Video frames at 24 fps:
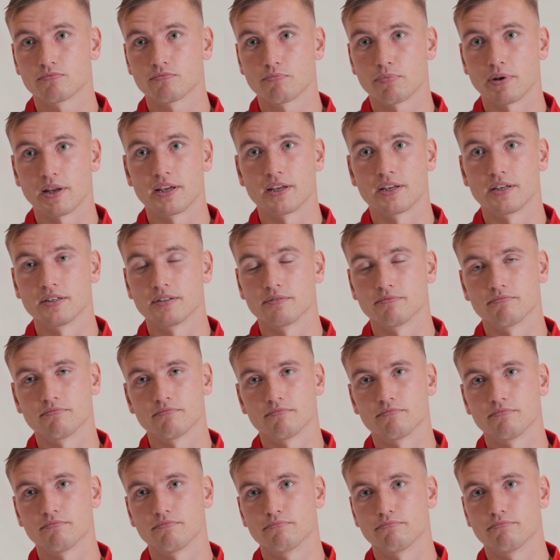play
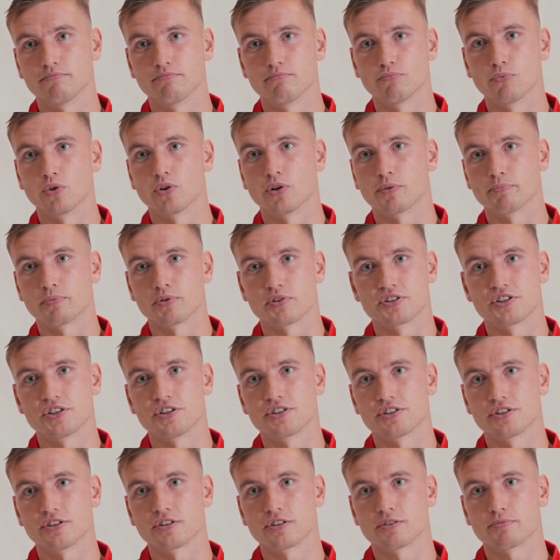more
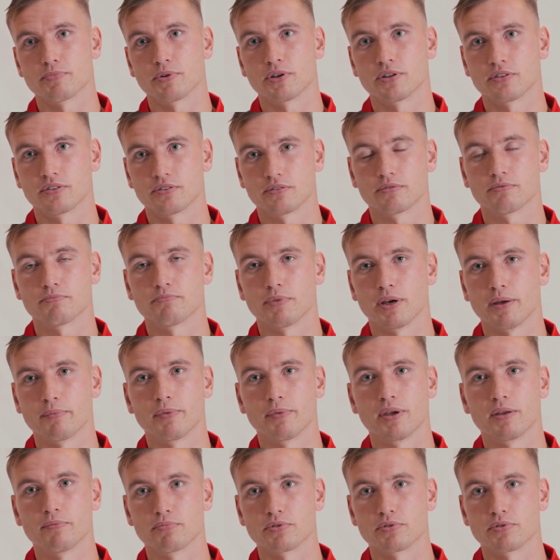positions, but my main